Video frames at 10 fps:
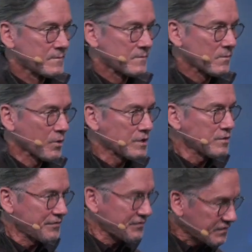Where do you
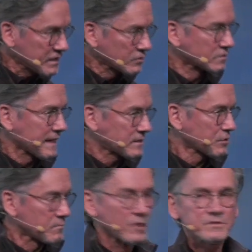feel like your
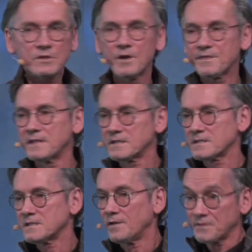most authentic
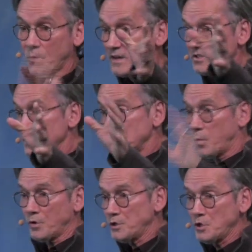self? The question is,
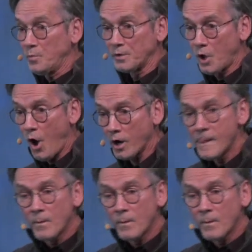where do you belong?